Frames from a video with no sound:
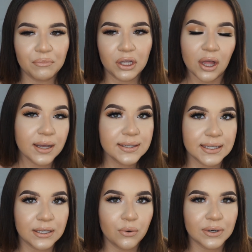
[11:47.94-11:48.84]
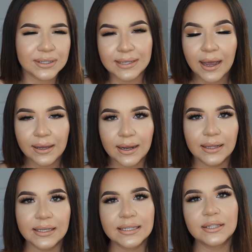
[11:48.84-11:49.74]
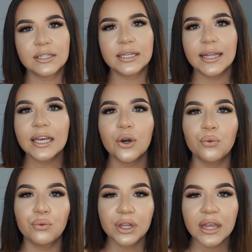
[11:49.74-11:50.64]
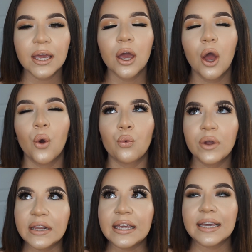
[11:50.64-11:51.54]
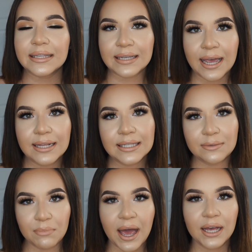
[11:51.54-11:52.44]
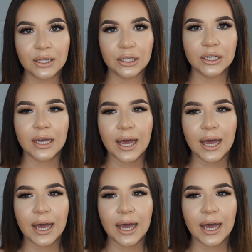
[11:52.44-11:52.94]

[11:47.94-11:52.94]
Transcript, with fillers: glossy or satin at least to get like a really really intense matte look.